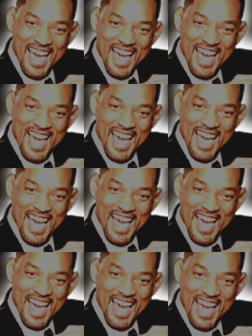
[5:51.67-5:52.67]

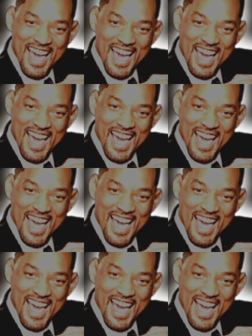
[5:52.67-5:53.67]

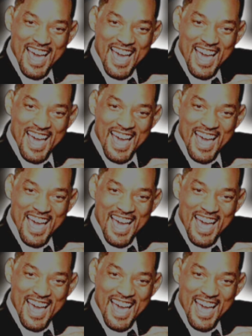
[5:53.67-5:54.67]

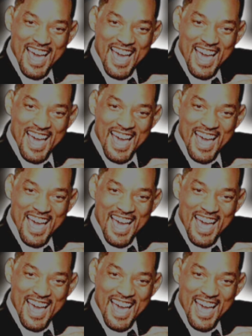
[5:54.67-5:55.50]
Nobody speaks.